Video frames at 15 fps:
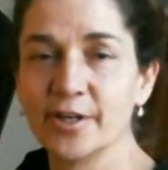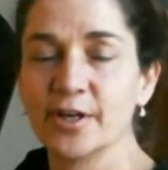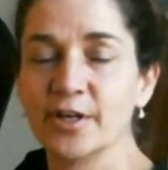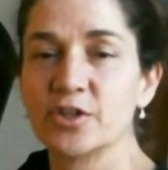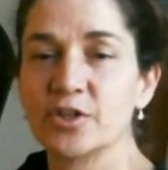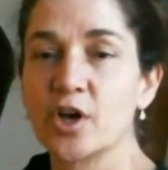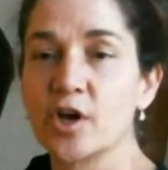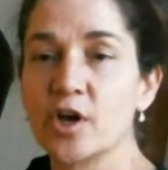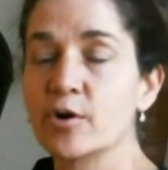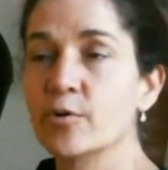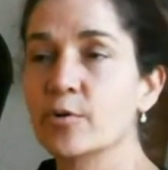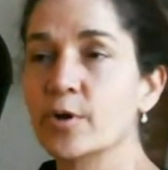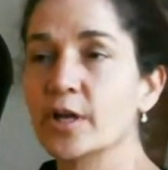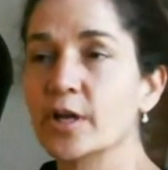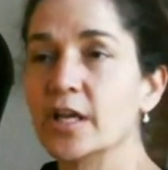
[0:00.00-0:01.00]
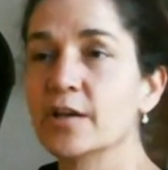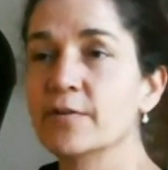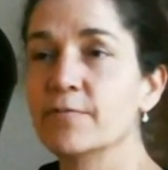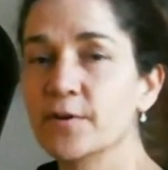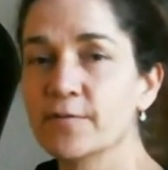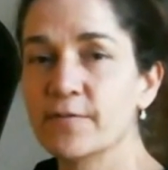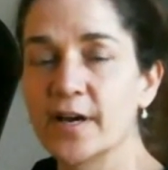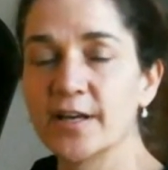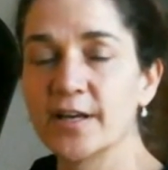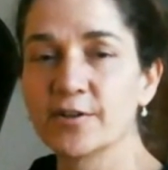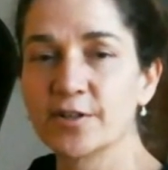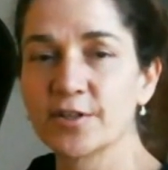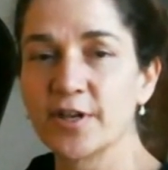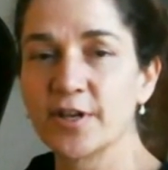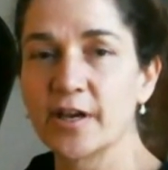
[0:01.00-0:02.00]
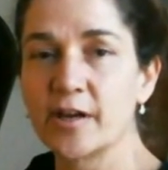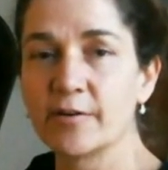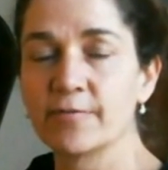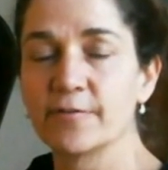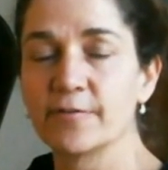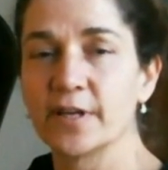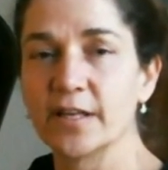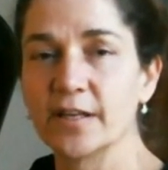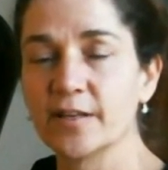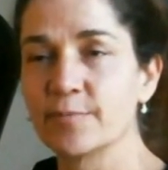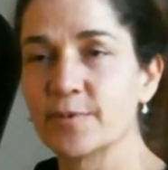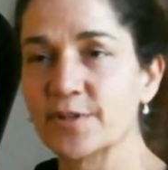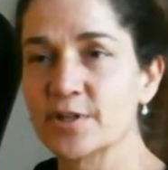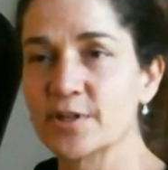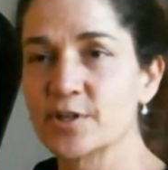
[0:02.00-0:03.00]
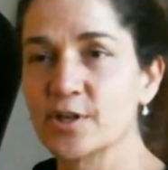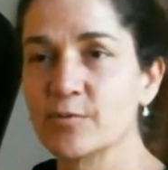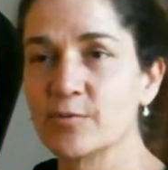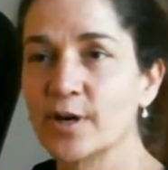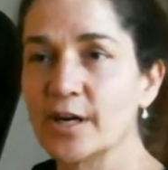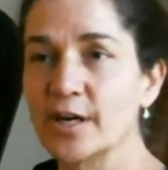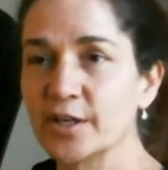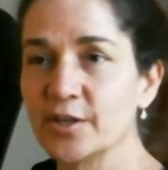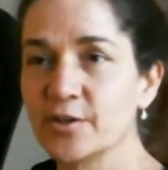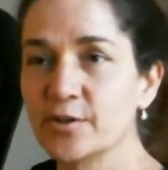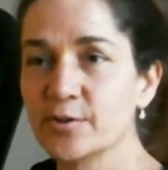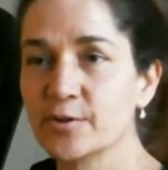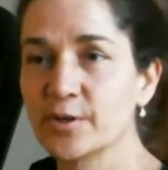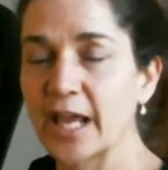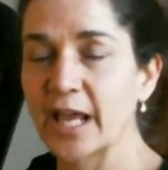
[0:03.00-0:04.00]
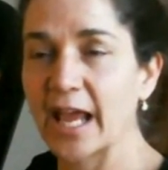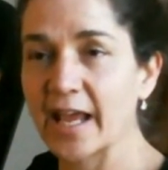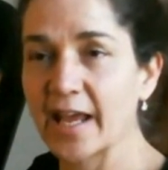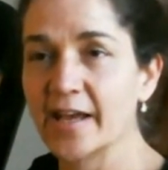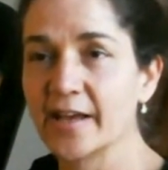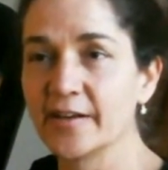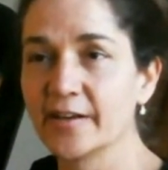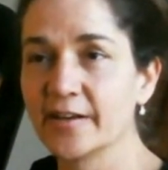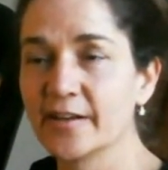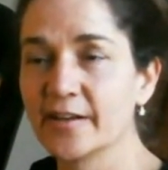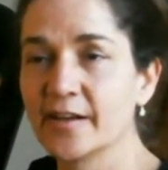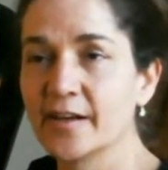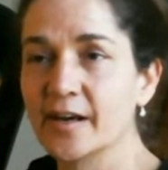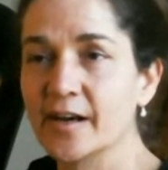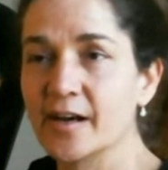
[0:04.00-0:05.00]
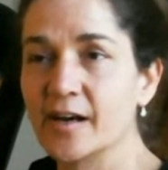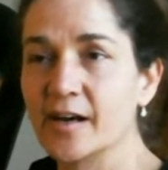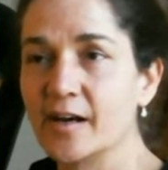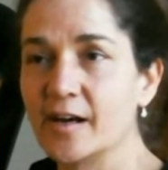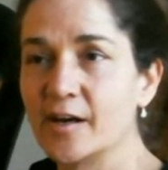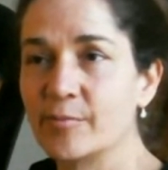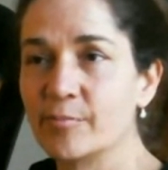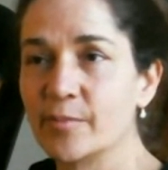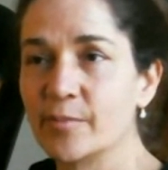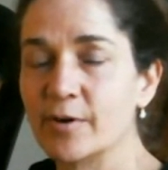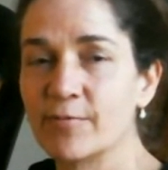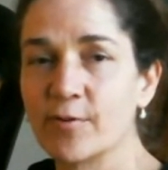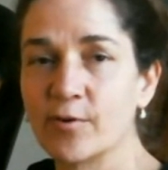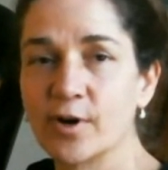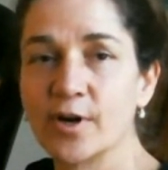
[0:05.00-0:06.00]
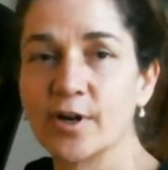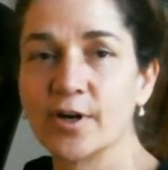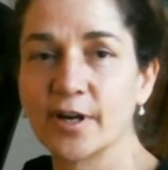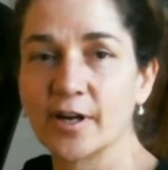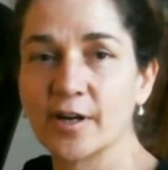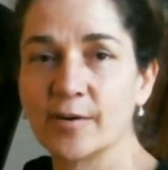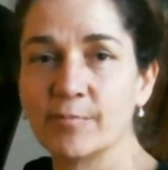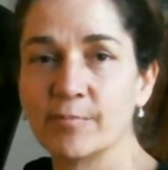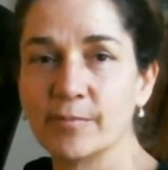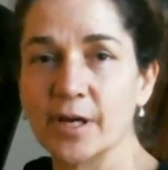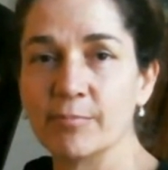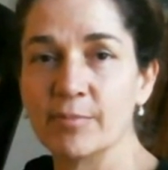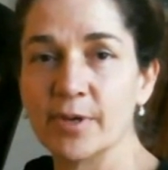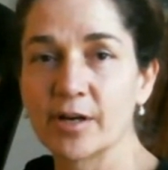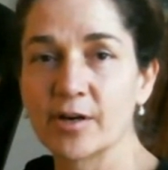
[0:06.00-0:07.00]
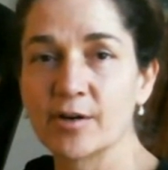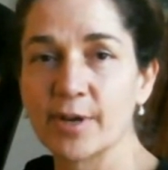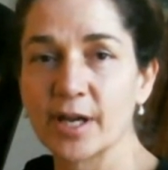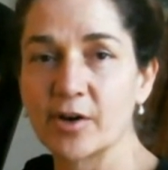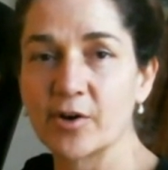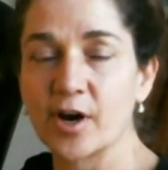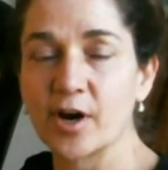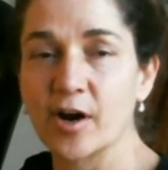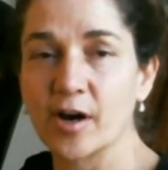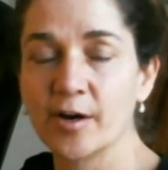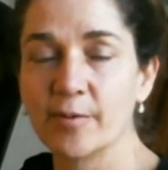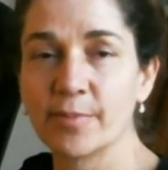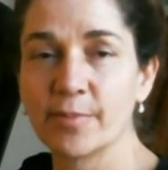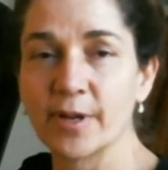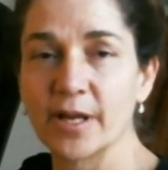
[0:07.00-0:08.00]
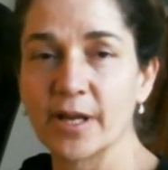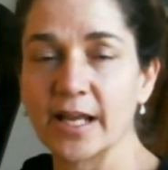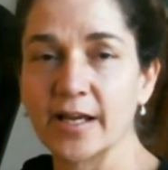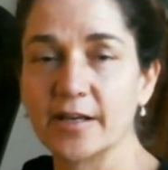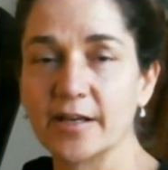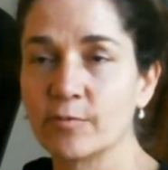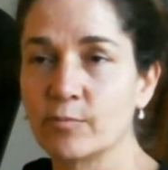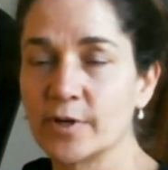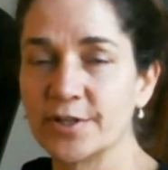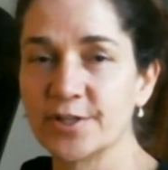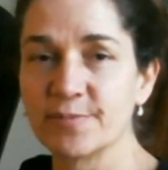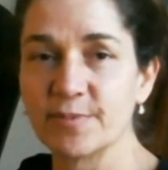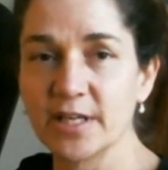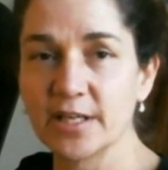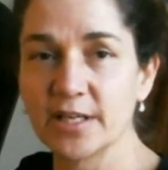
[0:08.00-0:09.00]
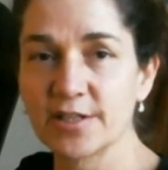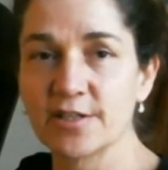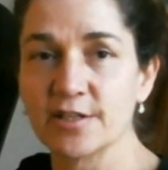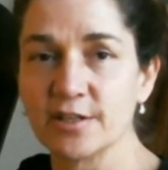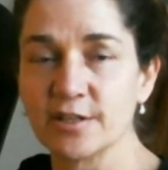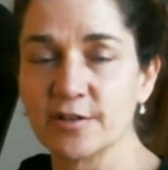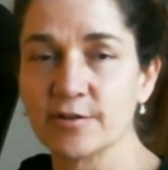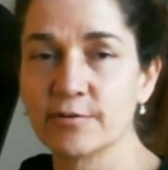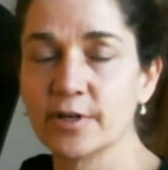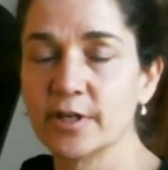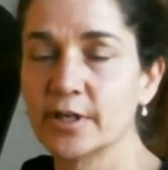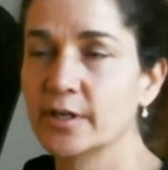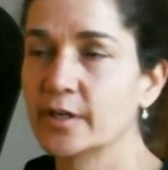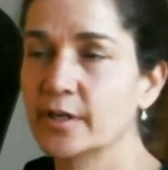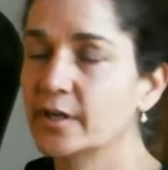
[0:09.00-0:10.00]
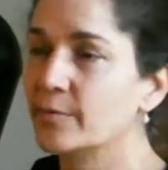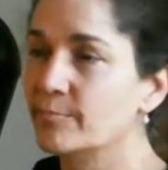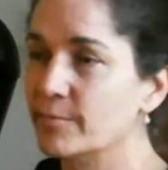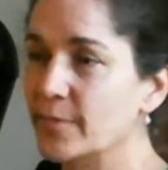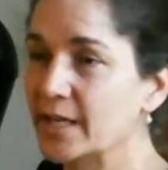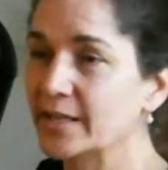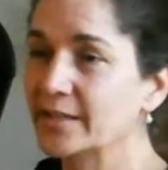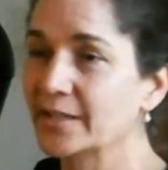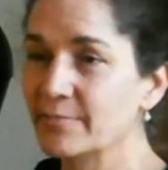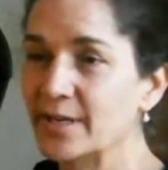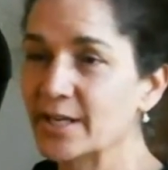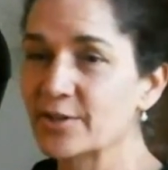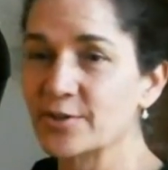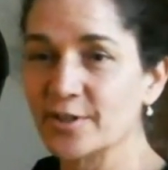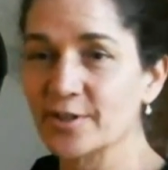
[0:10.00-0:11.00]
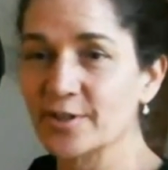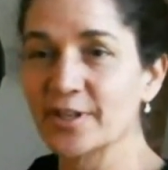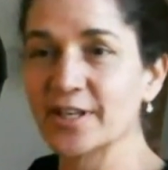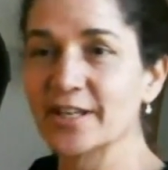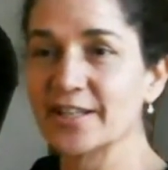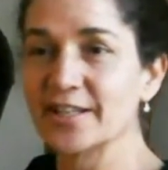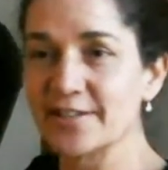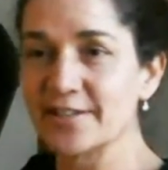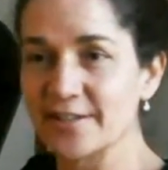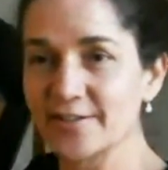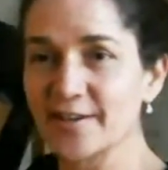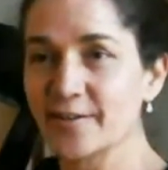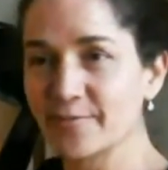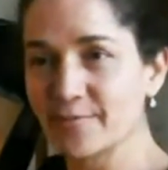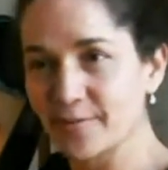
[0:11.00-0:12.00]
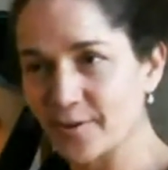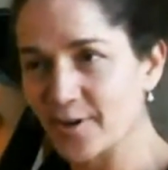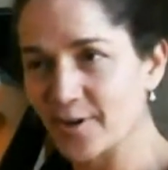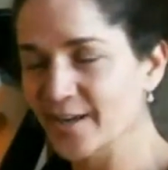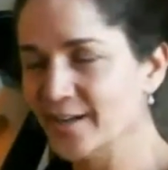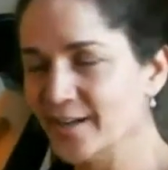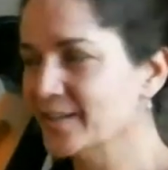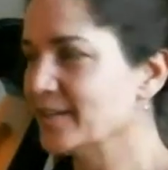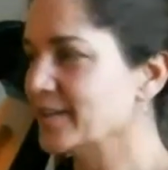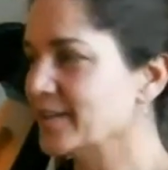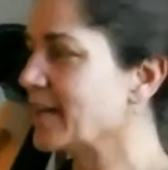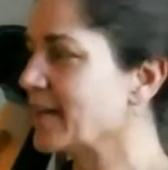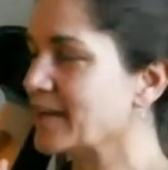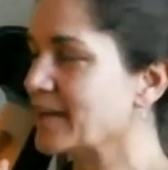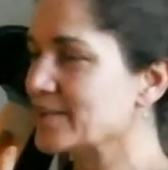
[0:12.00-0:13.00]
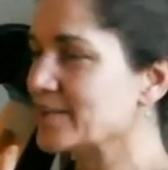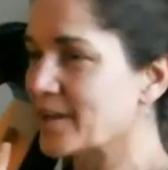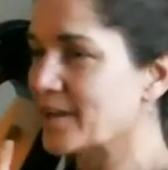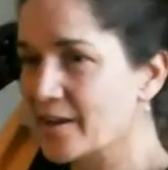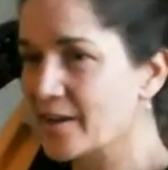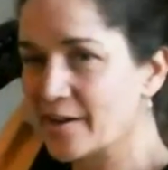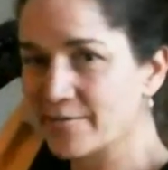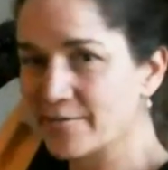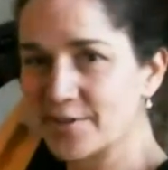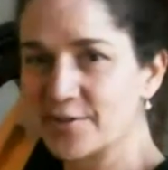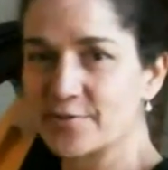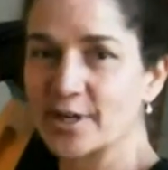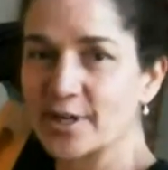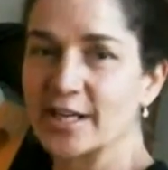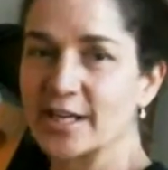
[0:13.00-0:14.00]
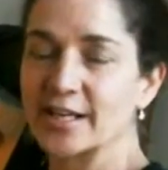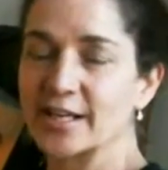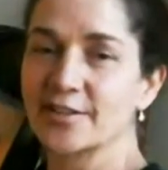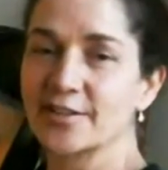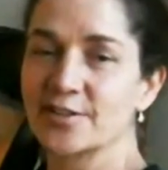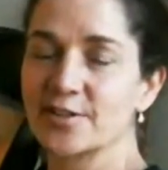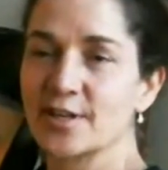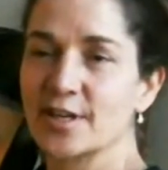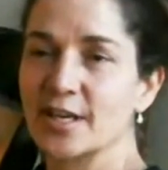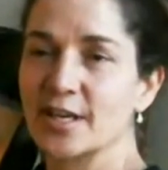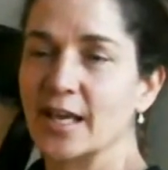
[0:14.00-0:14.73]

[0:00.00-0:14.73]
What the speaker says: So if you find yourself in the position where you can afford a bigger, better harp, and one speaks to you, mainly make sure that it sits on the floor, has enough strings,